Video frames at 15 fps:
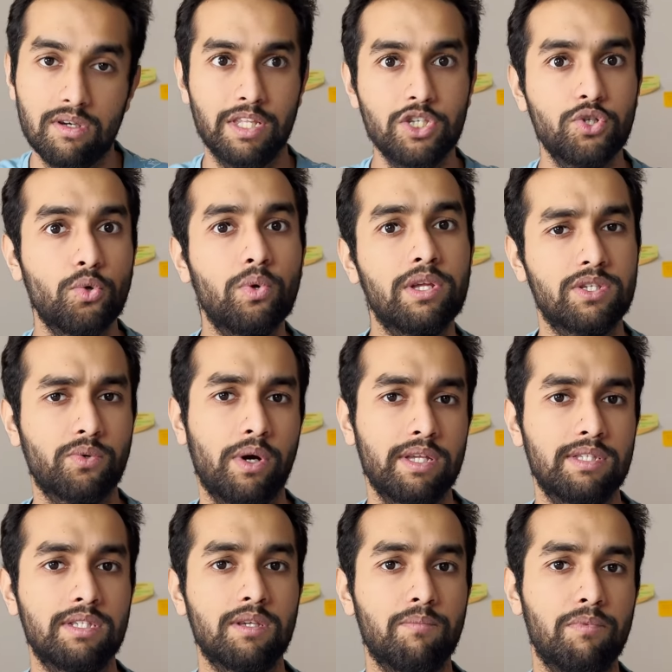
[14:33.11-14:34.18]
This rule is quite
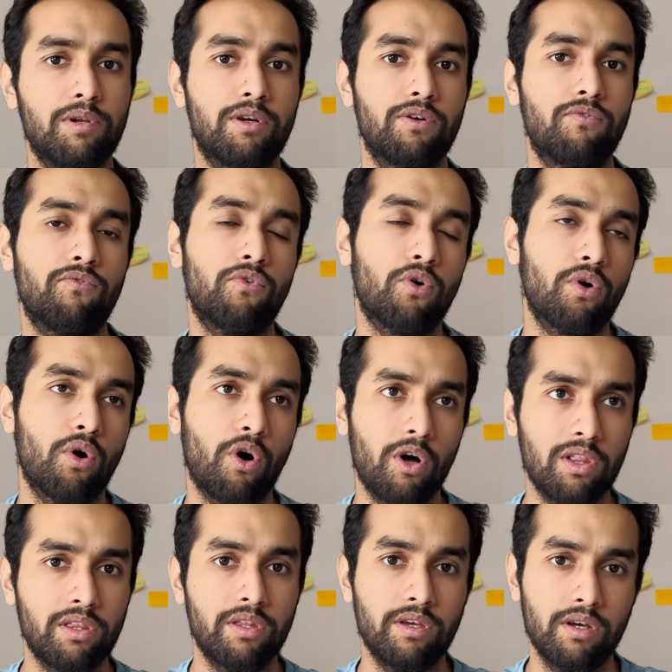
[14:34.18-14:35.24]
similar for all
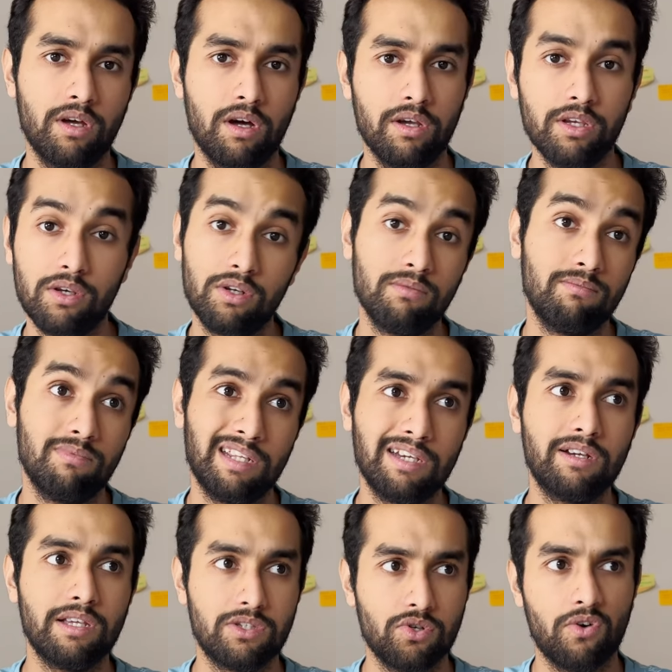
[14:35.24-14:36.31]
the
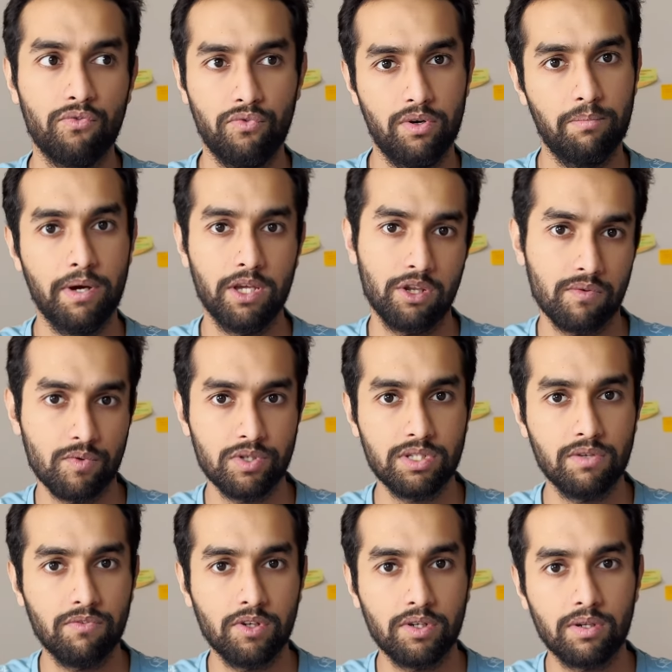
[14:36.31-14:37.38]
degrees offered by University
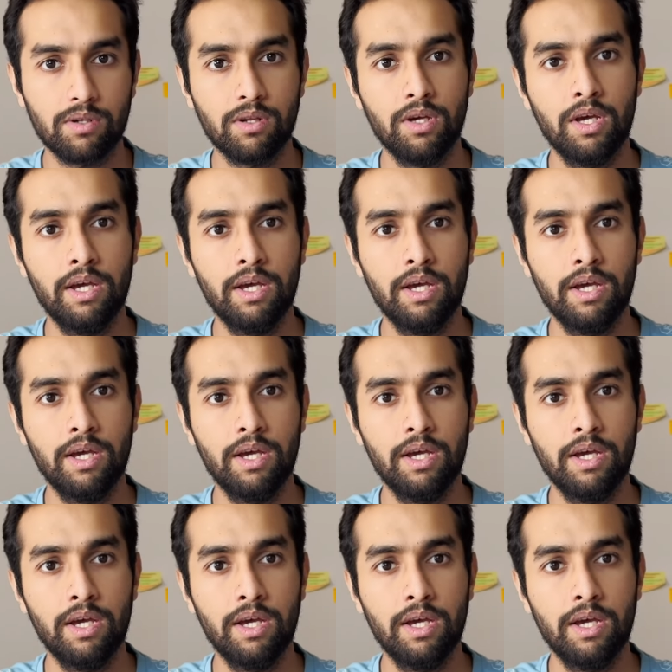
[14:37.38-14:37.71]
of London,